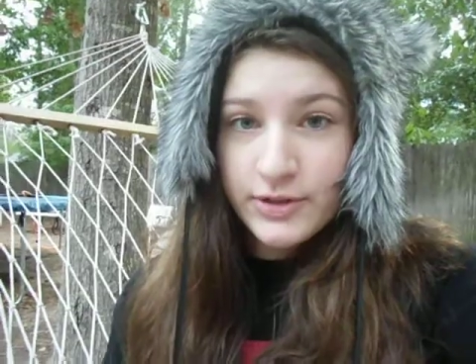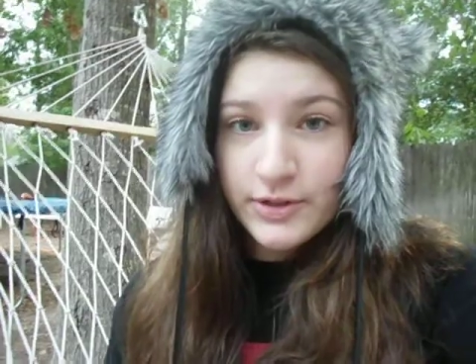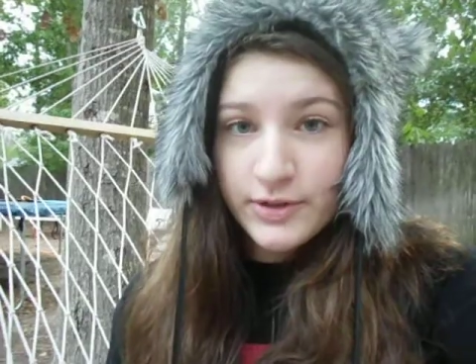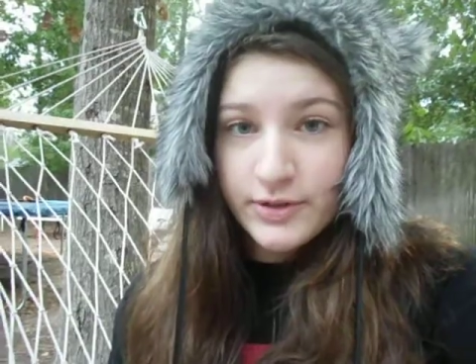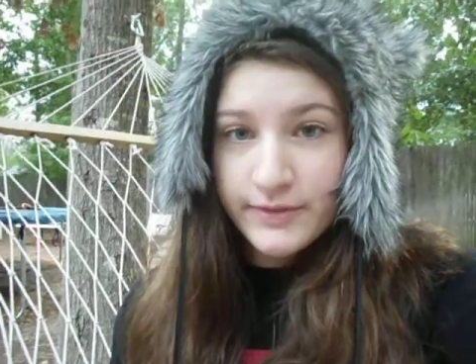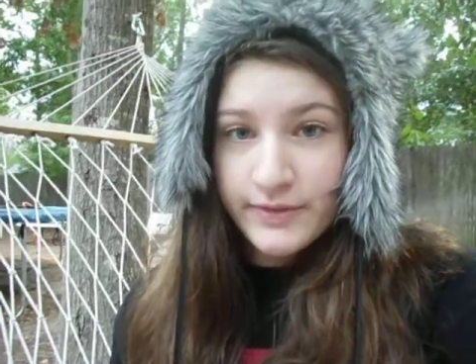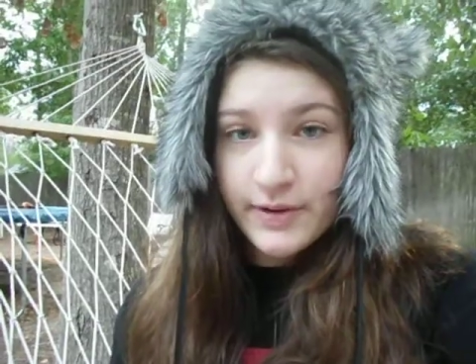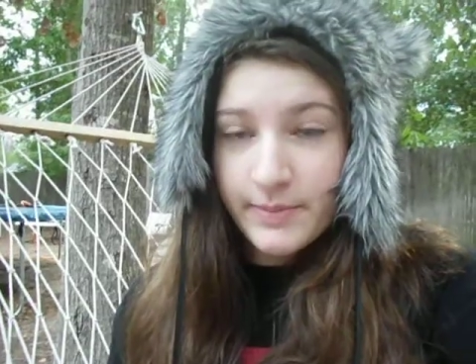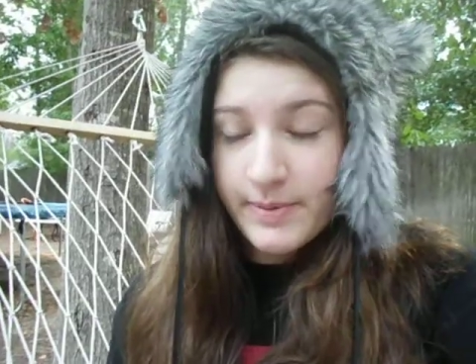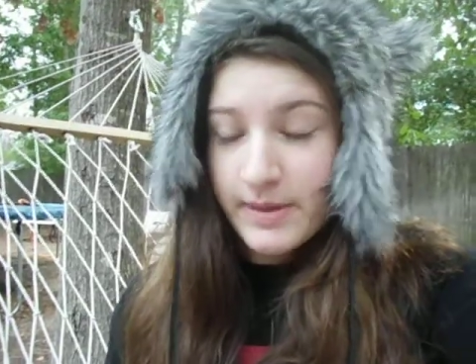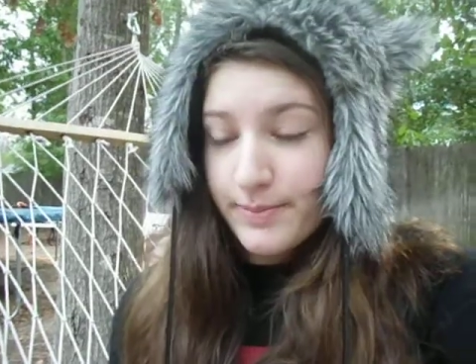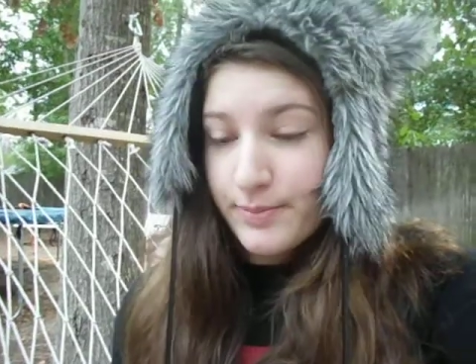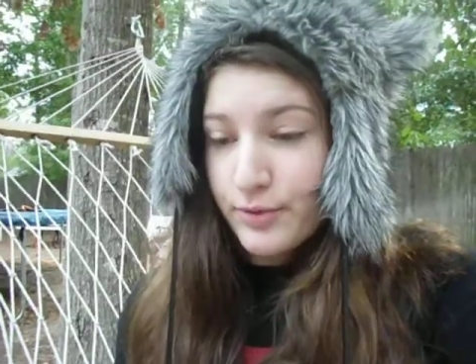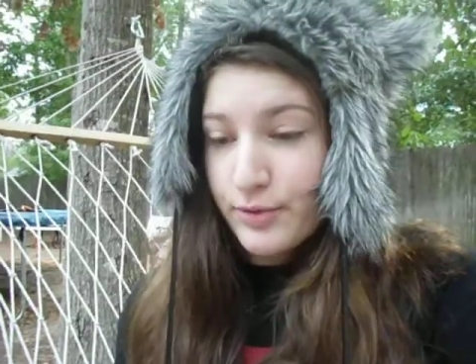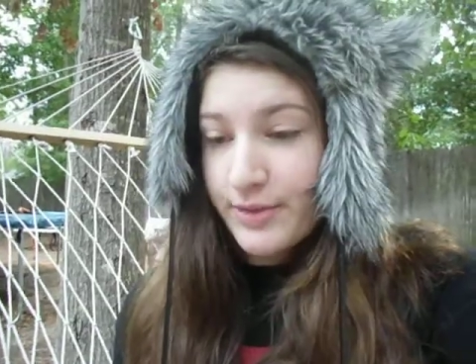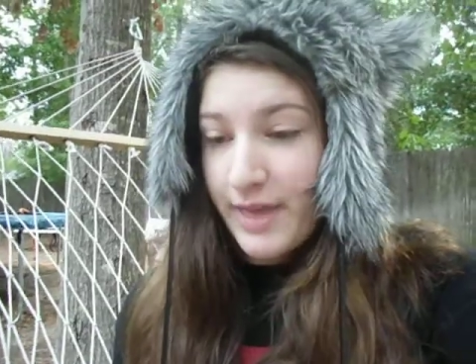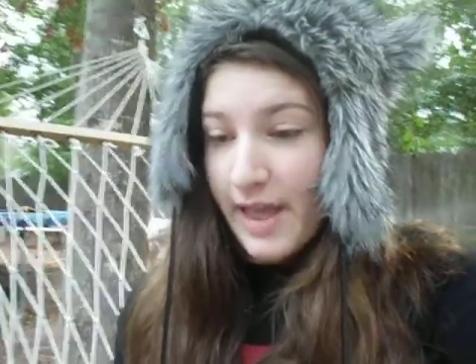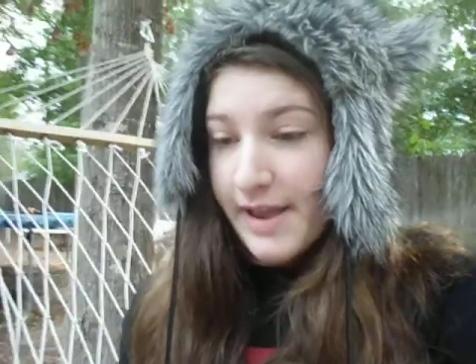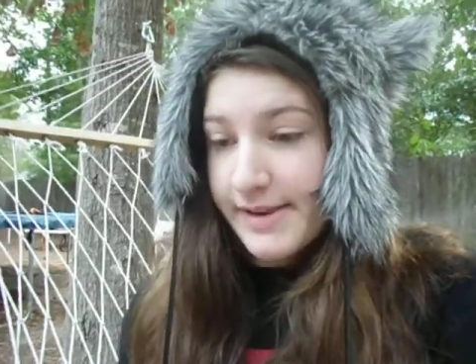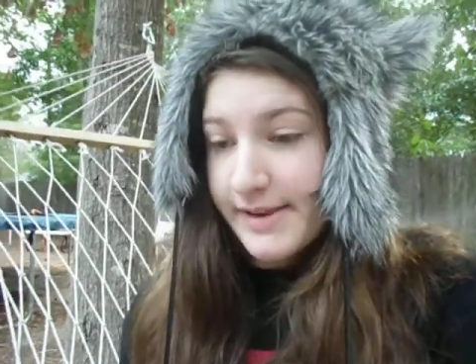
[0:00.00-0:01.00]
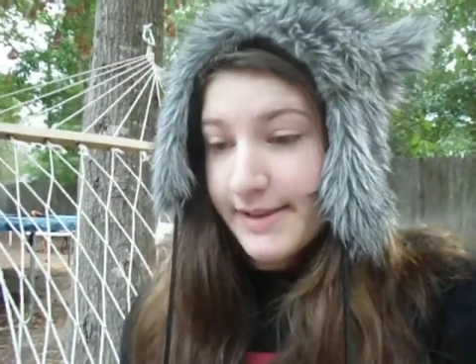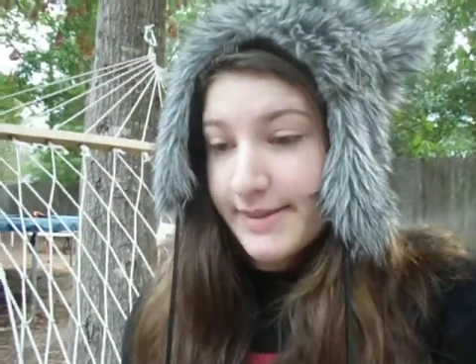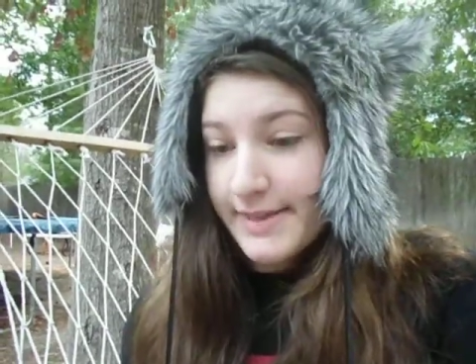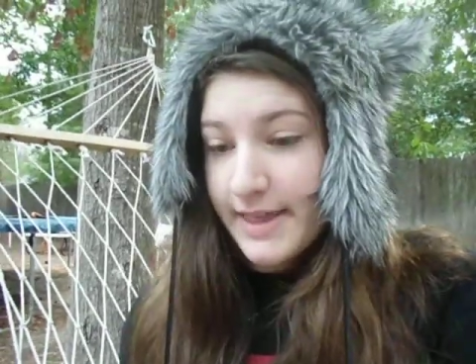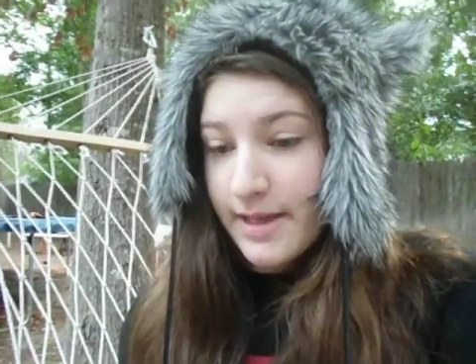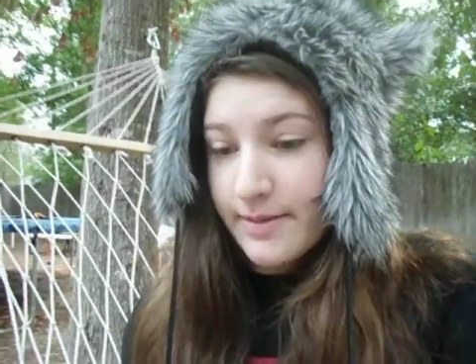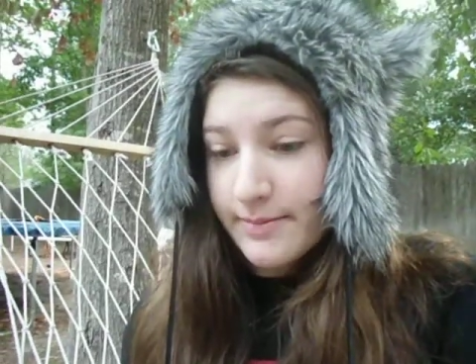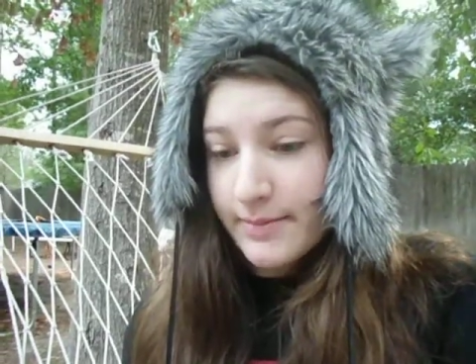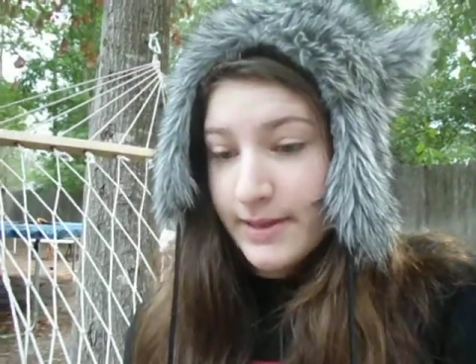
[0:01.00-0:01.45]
for people that need them.